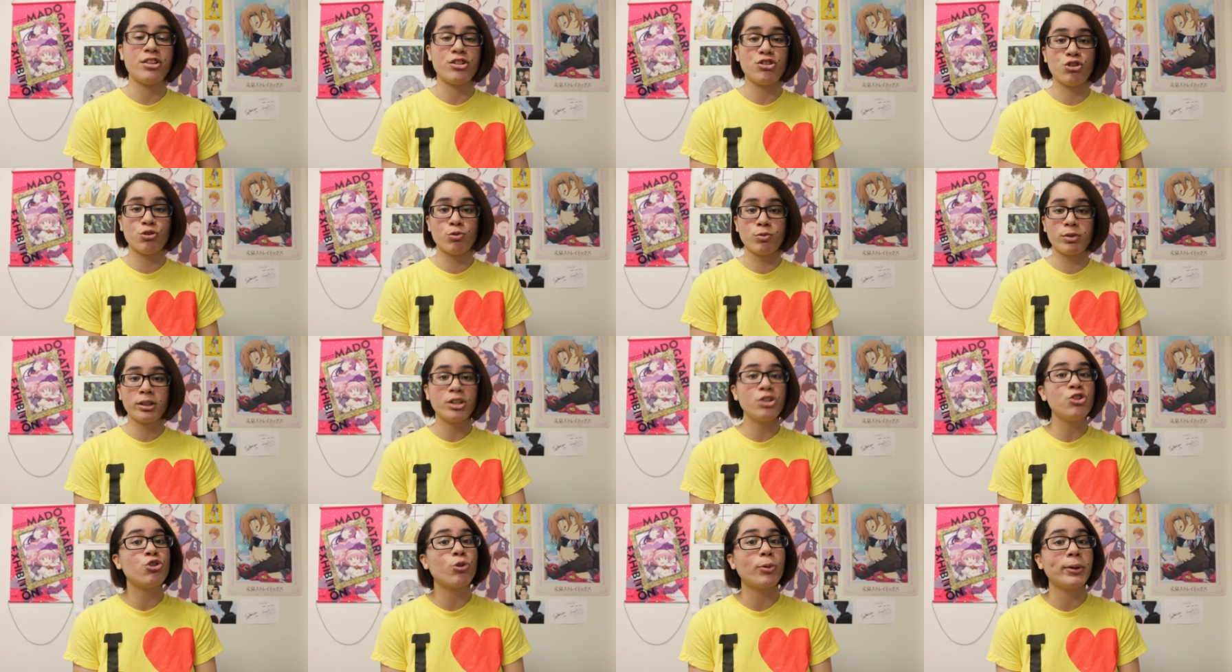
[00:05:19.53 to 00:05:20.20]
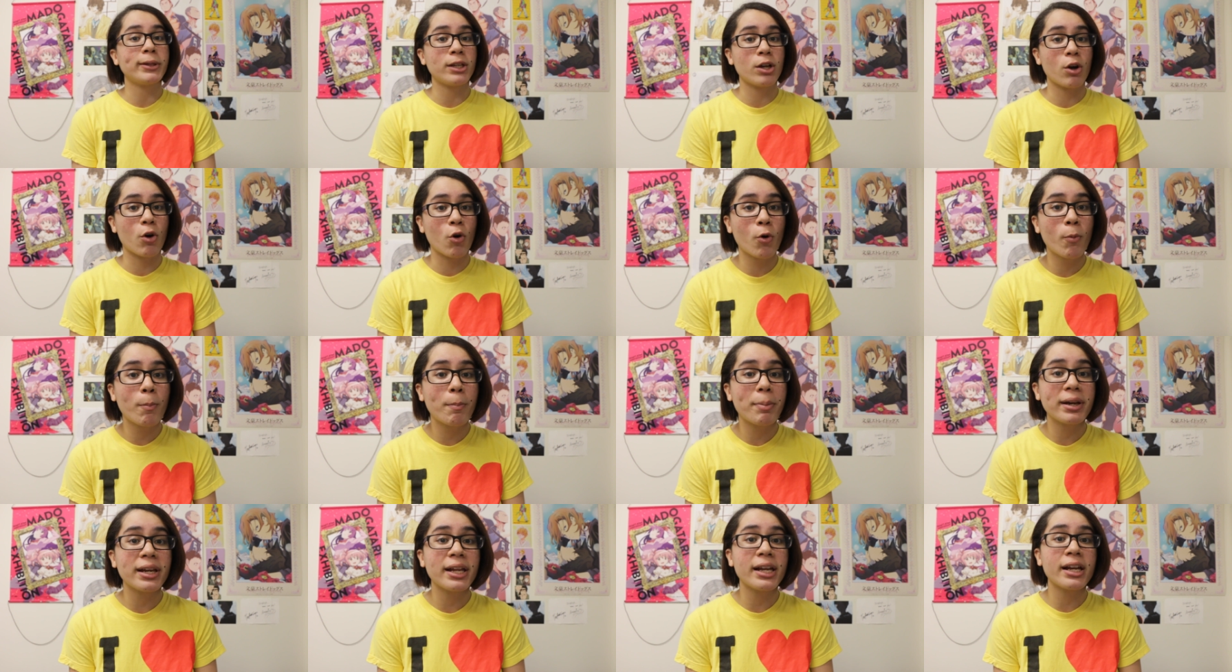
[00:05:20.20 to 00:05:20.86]
Did you really enjoy the
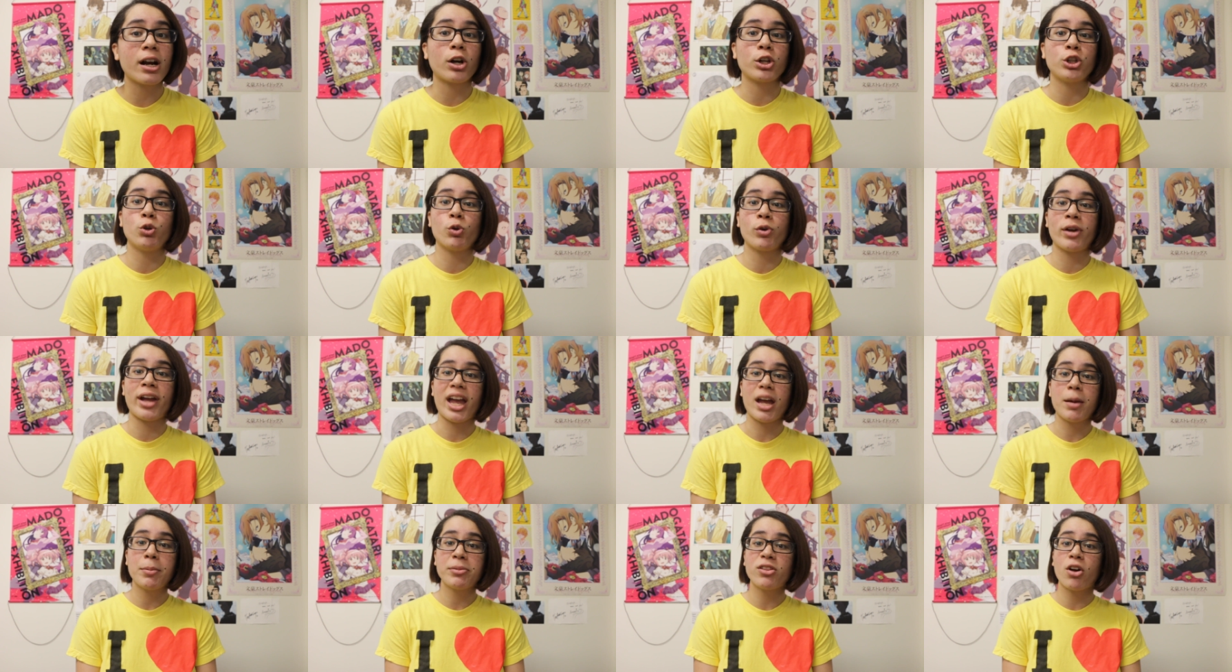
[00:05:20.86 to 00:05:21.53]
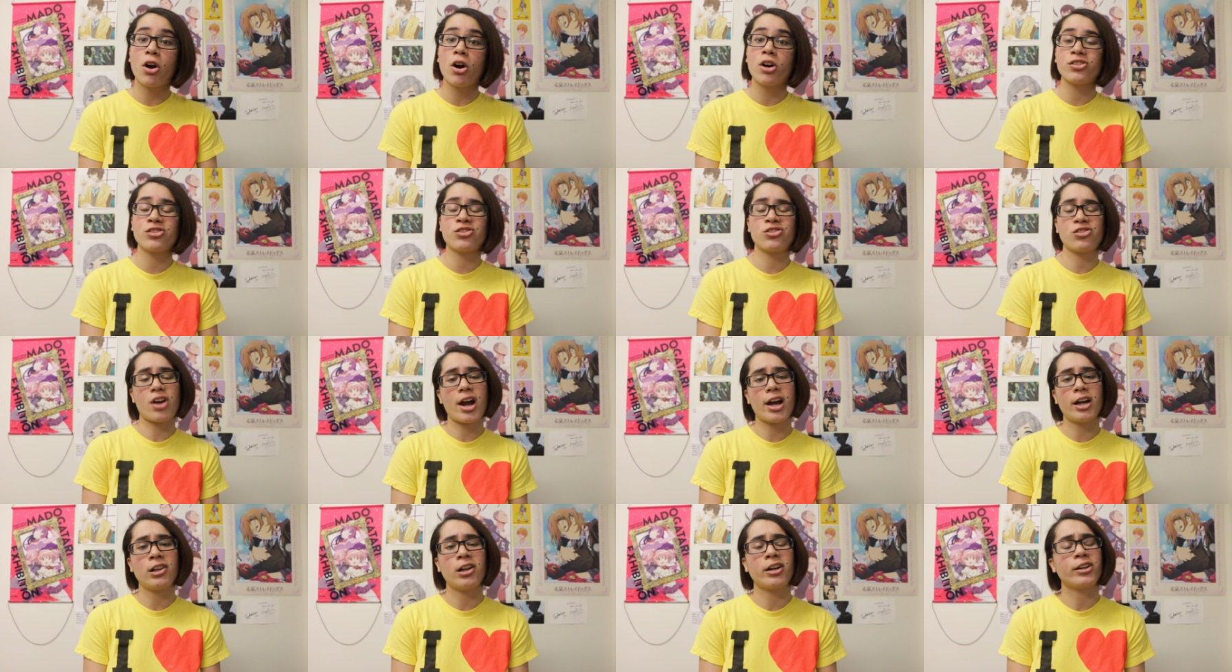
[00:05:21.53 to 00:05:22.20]
opening? Are you okay with the art
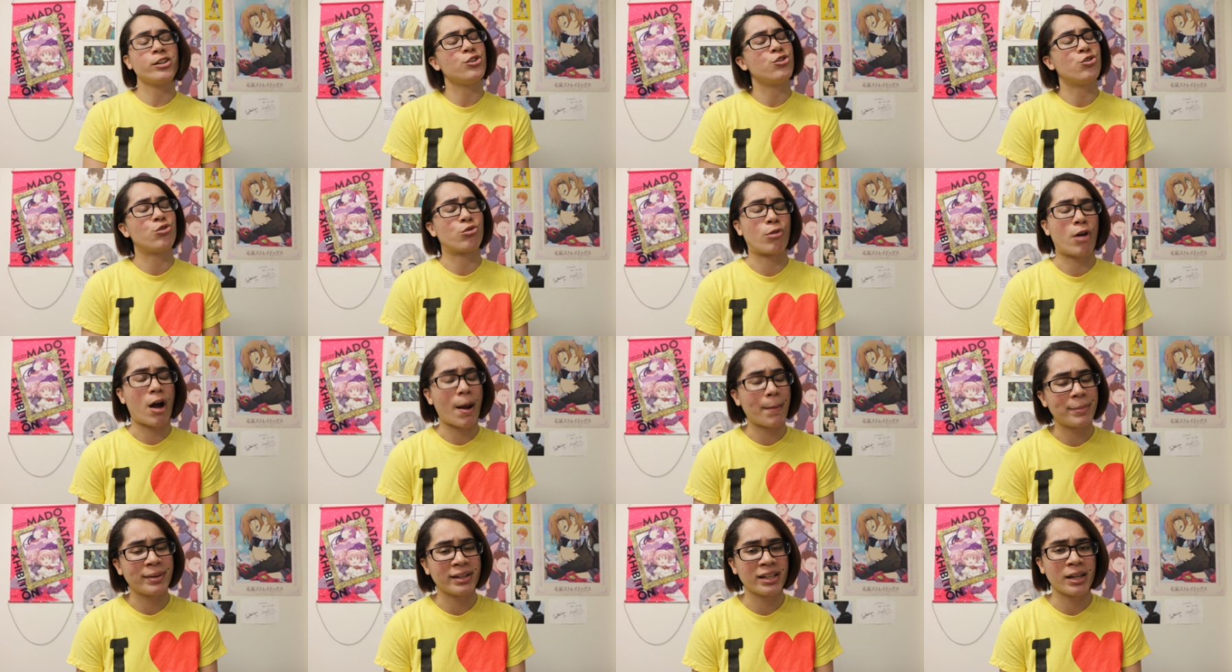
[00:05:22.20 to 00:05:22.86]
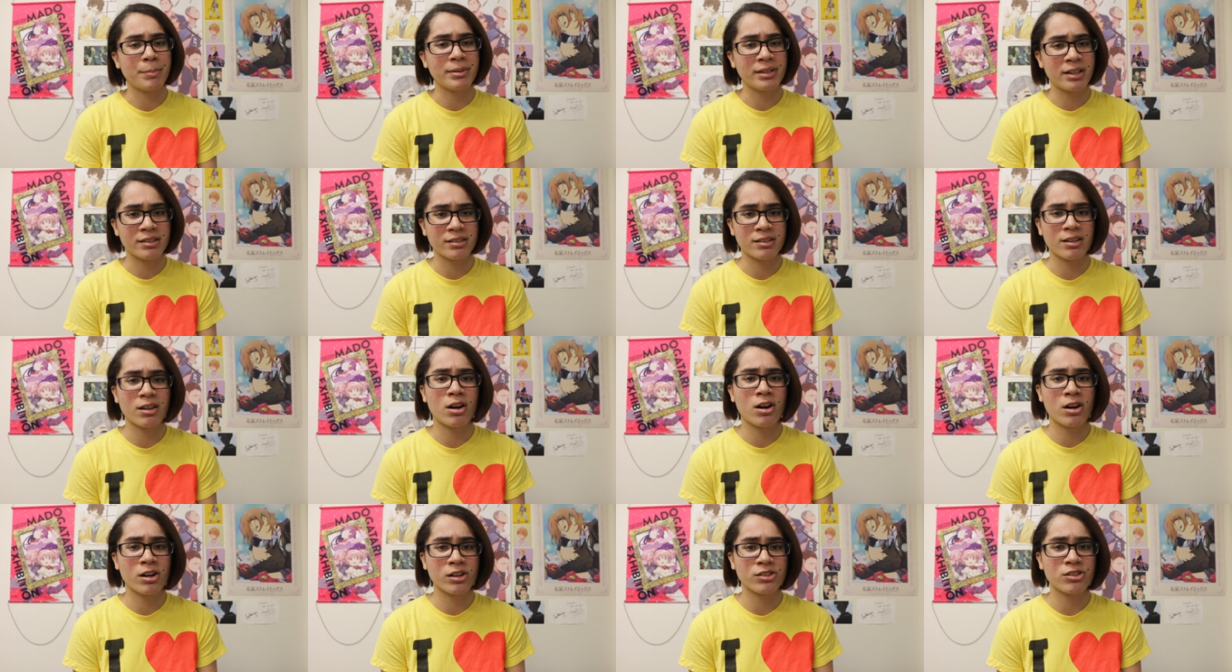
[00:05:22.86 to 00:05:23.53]
style? Are you dropping it because
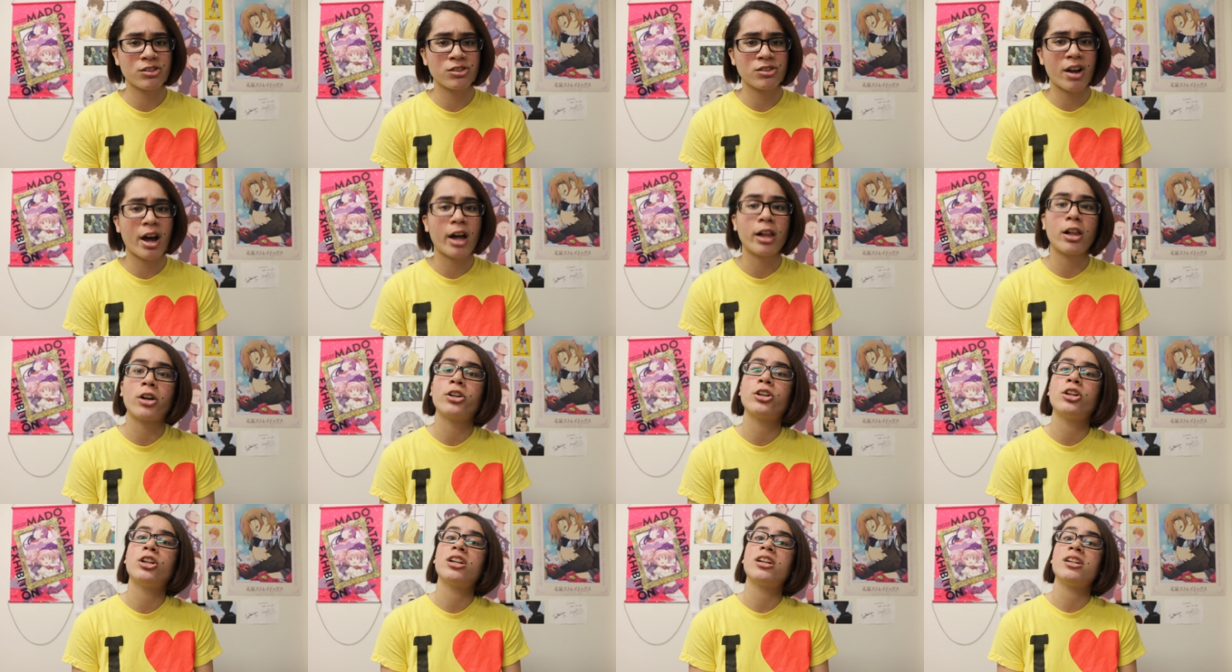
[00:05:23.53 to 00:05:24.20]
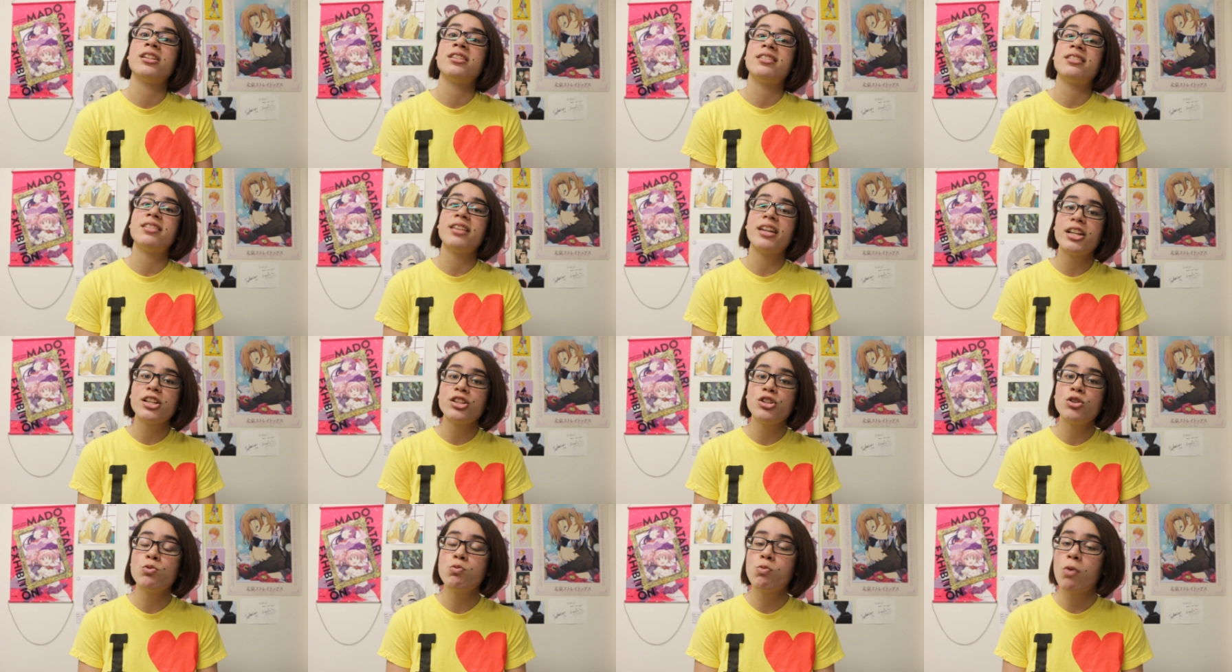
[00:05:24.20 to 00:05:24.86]
of the art style? Are you gonna
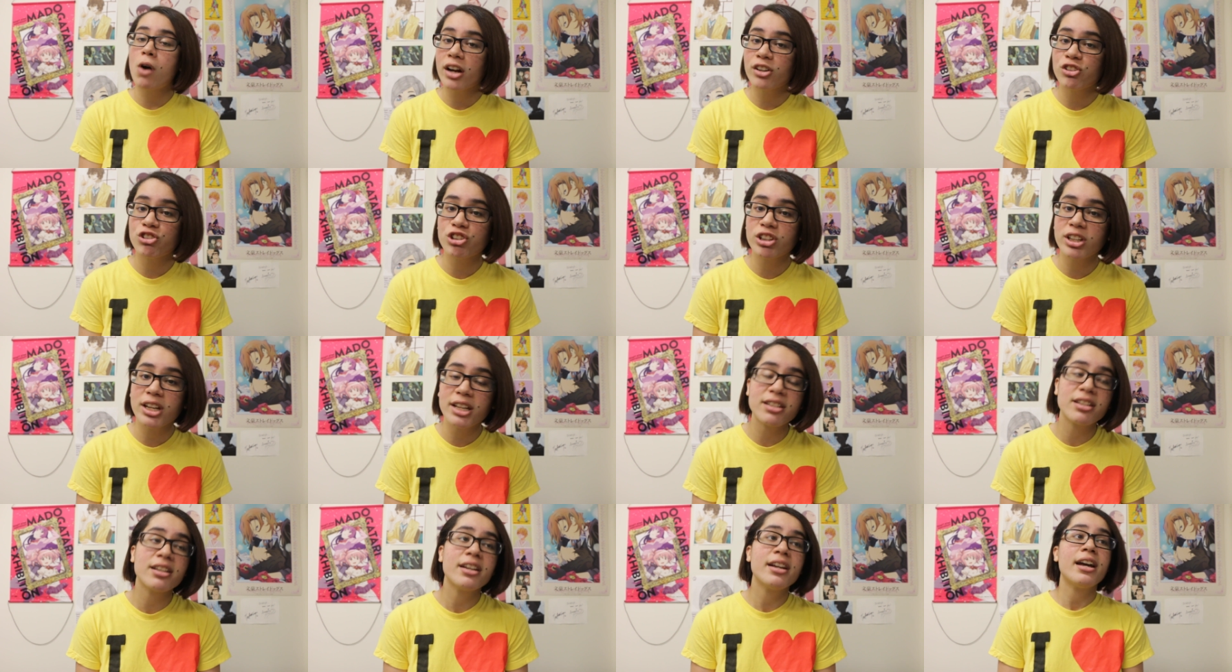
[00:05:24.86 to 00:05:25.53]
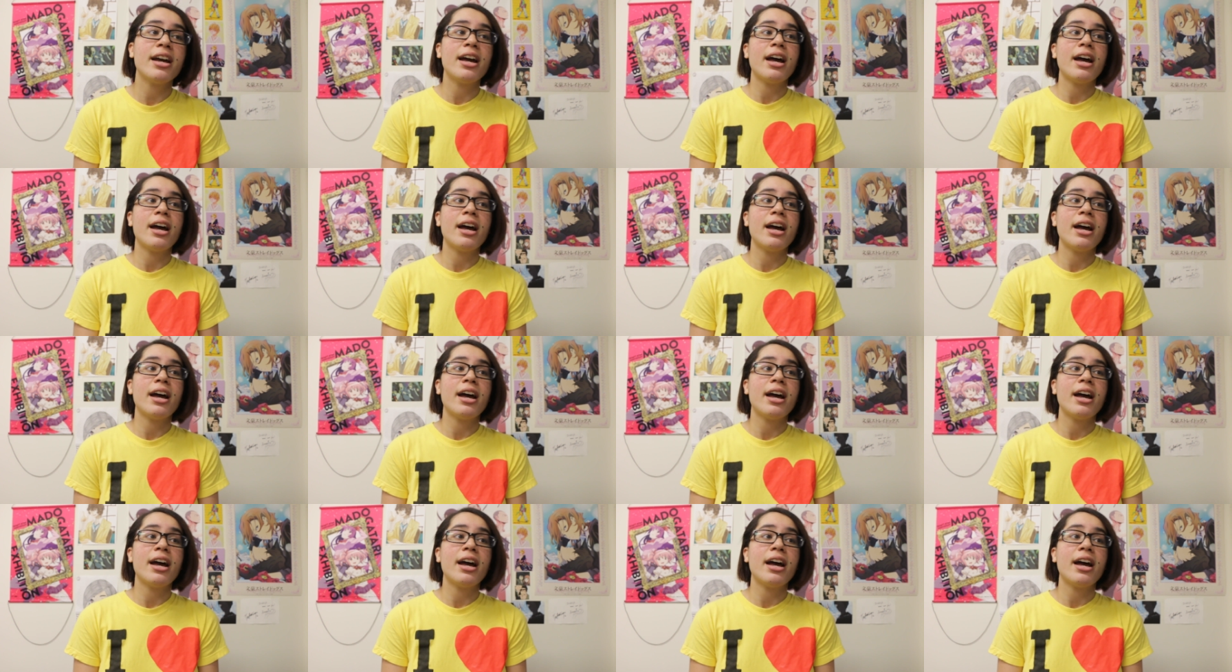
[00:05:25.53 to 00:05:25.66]
continue watching it?